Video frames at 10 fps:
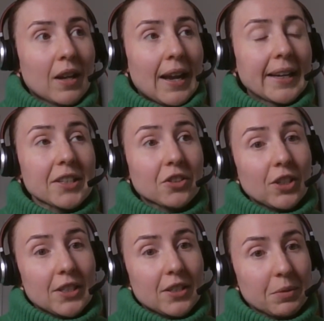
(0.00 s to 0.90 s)

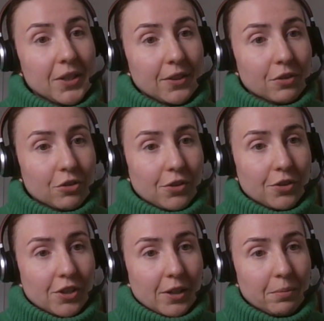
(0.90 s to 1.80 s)
material
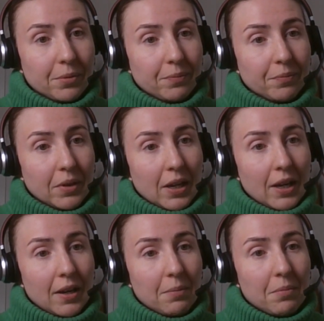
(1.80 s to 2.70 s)
stewardship.
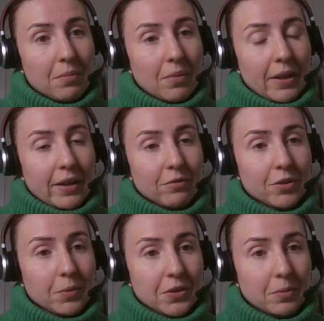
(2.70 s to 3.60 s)
And that
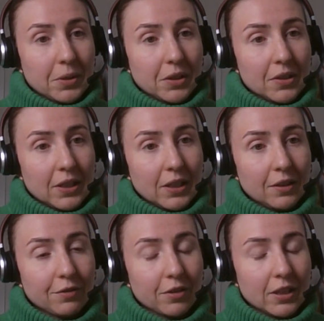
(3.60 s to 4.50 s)
responsibility
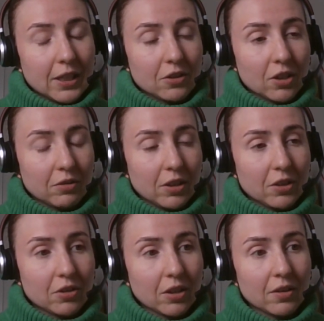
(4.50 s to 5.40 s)
for the next
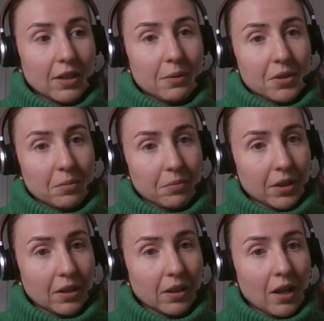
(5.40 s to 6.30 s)
generation. That was
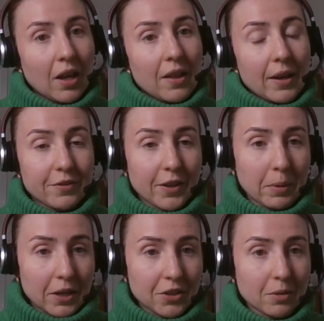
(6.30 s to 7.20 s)
something that I was very
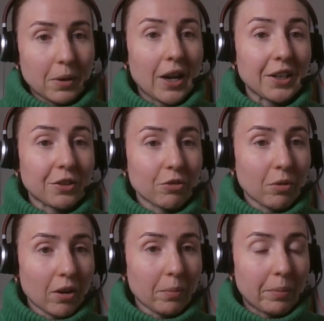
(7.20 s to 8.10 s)
passionate about. I grew
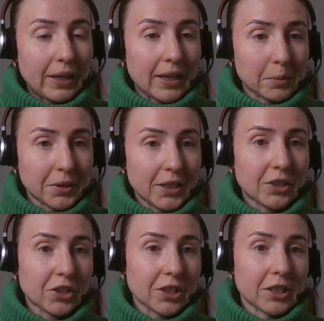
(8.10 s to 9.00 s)
up in
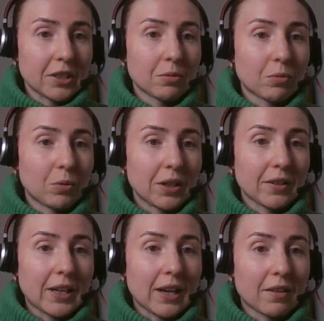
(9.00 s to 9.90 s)
Aberdeenshire, where
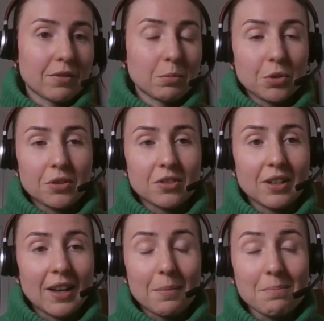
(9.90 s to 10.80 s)
they have the most
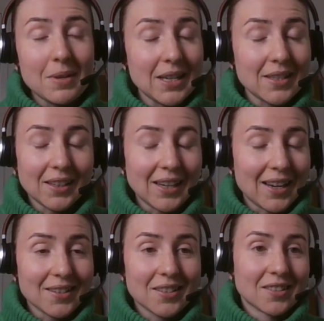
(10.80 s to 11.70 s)
amazing
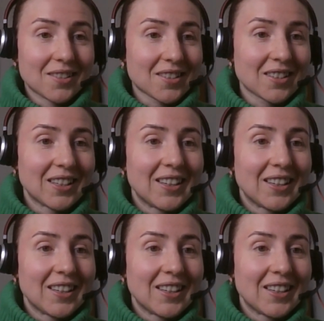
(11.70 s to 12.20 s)
castles.